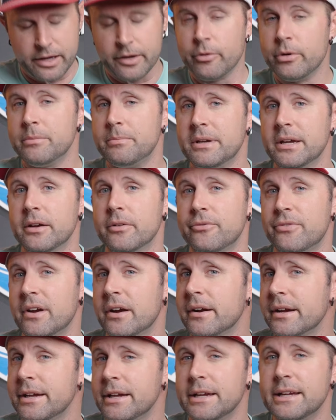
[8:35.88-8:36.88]
it would be a
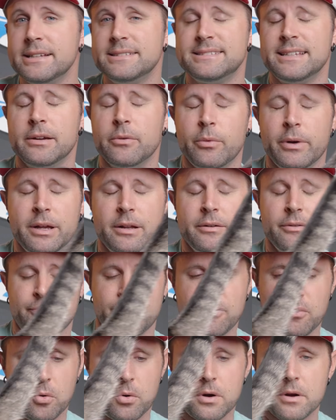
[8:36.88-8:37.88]
very easy win
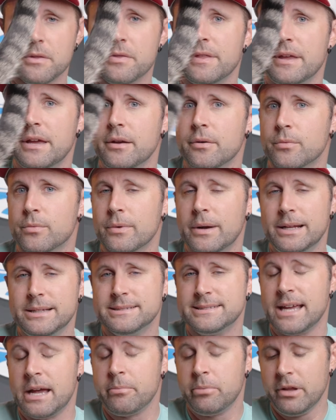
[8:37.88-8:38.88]
for the red
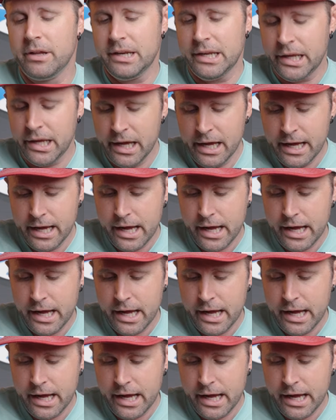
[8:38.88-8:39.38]
Zeppelin.